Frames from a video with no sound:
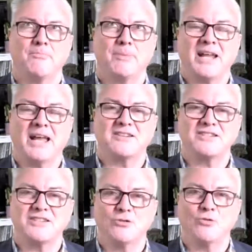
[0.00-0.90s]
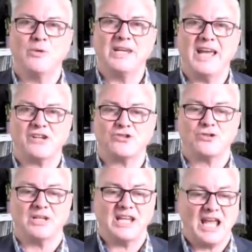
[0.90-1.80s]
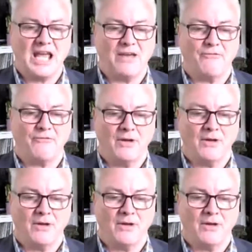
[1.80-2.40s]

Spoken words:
but until we actually have